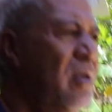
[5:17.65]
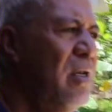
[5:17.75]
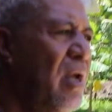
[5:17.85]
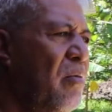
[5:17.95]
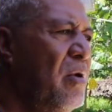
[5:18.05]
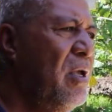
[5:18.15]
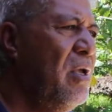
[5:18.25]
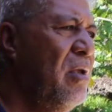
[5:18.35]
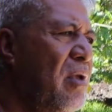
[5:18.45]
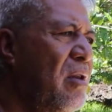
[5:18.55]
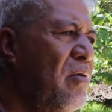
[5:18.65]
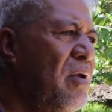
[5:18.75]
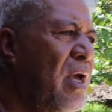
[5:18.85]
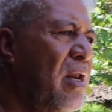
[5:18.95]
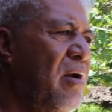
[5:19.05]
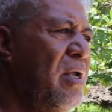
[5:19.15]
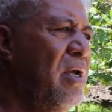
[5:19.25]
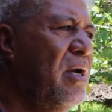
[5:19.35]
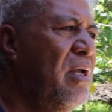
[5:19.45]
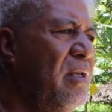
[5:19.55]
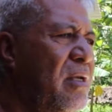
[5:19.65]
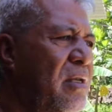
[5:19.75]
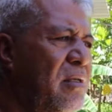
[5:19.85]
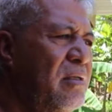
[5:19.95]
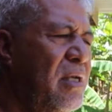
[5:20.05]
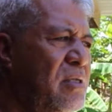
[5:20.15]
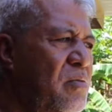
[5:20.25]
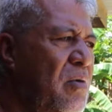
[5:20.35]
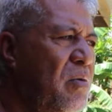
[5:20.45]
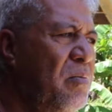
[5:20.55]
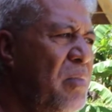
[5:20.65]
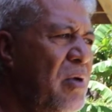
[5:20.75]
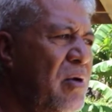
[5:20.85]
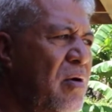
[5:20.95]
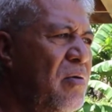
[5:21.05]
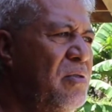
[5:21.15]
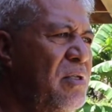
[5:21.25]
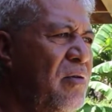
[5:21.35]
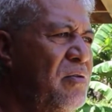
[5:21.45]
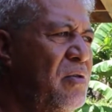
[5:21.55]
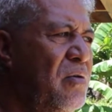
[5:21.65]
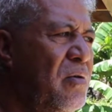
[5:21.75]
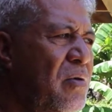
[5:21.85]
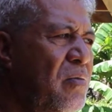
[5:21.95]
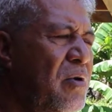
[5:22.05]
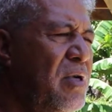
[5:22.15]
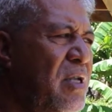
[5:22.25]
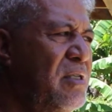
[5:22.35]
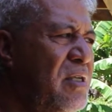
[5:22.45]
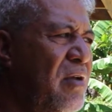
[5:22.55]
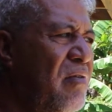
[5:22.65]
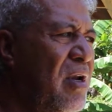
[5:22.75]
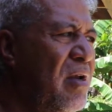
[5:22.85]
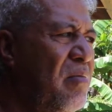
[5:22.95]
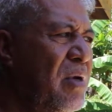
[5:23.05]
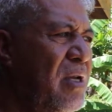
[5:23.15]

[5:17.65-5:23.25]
that we gather here, and then that's where we build our own stuff, so we can save a lot of money.